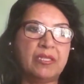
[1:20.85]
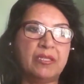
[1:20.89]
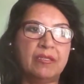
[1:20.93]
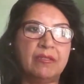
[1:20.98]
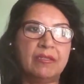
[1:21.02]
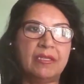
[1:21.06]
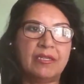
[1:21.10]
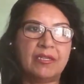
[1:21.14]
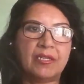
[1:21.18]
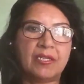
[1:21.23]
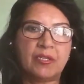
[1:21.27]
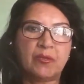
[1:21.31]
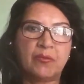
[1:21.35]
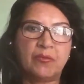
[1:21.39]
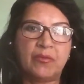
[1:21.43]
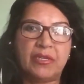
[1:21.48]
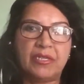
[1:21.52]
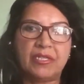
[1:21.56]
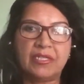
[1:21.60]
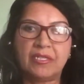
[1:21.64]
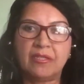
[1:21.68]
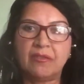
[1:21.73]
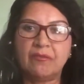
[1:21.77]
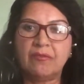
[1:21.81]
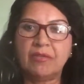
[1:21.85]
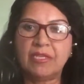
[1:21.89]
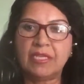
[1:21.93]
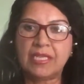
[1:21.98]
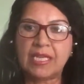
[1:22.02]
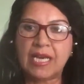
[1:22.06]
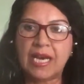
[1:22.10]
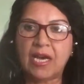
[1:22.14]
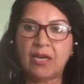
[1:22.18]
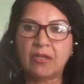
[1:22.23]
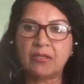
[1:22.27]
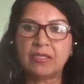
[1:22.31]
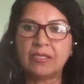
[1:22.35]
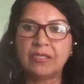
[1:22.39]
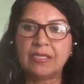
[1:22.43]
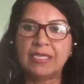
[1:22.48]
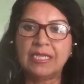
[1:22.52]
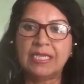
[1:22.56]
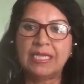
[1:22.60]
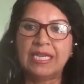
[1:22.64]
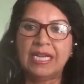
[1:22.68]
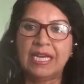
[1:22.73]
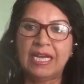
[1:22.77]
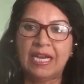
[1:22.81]
expressed without
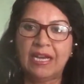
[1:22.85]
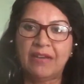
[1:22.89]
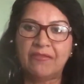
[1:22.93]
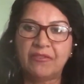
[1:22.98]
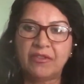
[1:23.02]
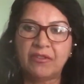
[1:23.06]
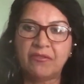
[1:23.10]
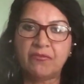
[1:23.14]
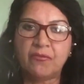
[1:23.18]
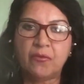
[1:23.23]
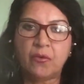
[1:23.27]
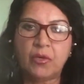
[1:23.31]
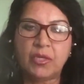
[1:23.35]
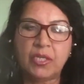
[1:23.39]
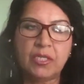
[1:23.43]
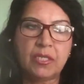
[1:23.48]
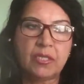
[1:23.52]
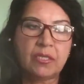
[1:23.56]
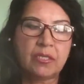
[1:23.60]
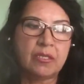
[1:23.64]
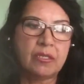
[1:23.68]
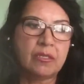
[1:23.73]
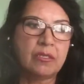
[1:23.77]
having voice,